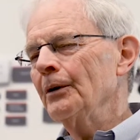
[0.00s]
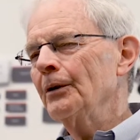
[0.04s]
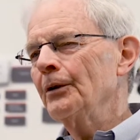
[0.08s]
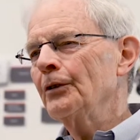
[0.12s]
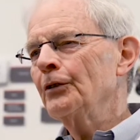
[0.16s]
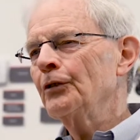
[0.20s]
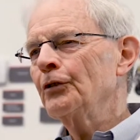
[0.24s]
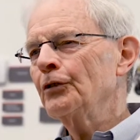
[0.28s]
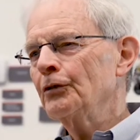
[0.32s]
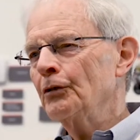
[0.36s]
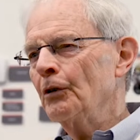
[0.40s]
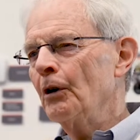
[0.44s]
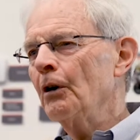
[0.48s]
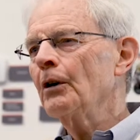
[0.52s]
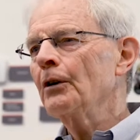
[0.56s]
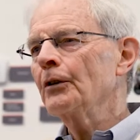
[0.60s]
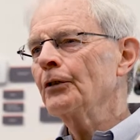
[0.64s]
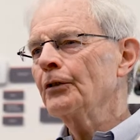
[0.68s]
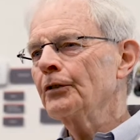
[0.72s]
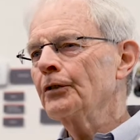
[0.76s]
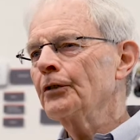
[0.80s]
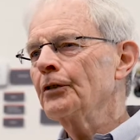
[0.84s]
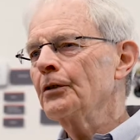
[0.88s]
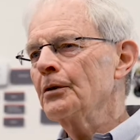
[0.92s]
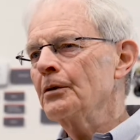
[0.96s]
strong
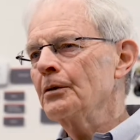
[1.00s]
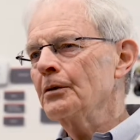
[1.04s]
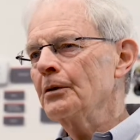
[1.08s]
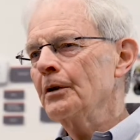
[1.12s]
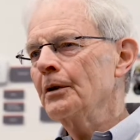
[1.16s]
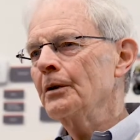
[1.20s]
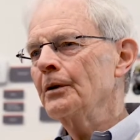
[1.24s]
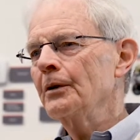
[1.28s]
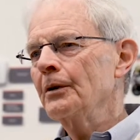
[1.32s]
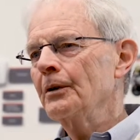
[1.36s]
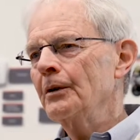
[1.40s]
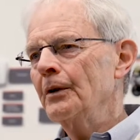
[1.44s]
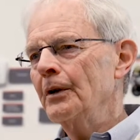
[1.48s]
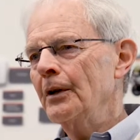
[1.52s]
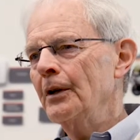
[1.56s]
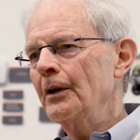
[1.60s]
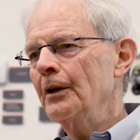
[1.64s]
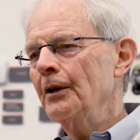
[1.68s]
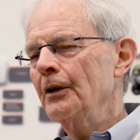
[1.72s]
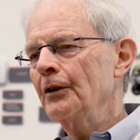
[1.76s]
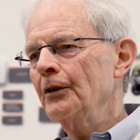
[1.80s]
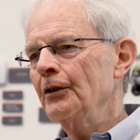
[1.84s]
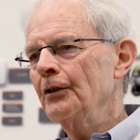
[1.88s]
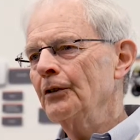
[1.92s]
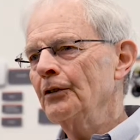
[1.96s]
suit
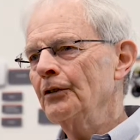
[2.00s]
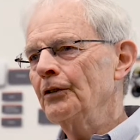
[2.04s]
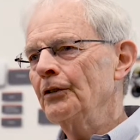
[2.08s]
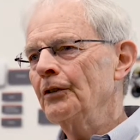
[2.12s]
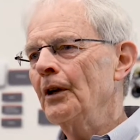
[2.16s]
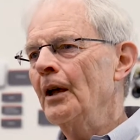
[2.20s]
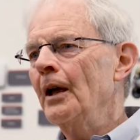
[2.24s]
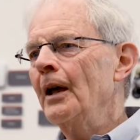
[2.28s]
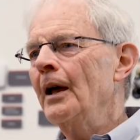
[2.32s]
is